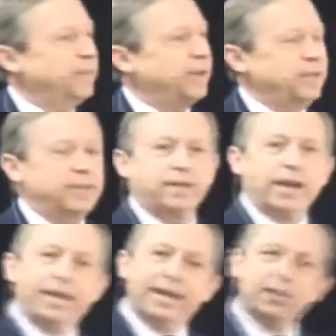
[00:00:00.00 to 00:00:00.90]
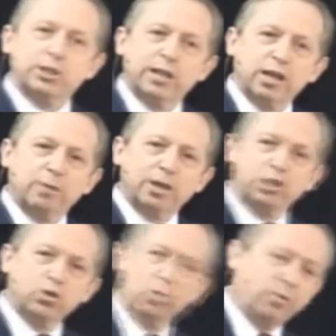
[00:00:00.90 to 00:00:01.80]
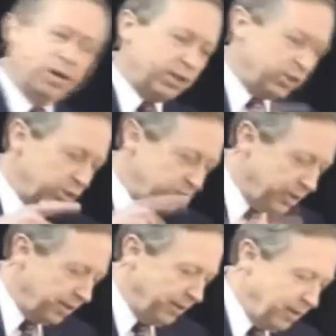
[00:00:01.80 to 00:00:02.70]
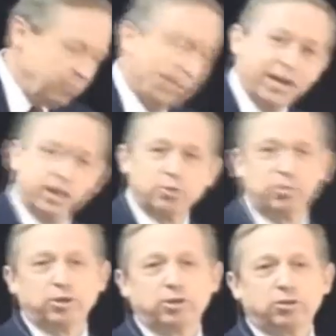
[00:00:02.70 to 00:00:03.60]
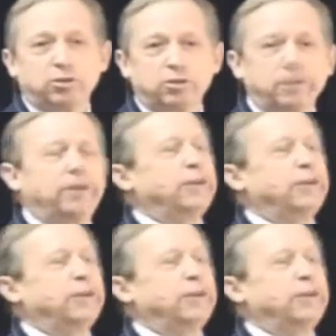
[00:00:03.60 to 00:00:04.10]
The idea that I can't stand on my soapbox and say, in my experience.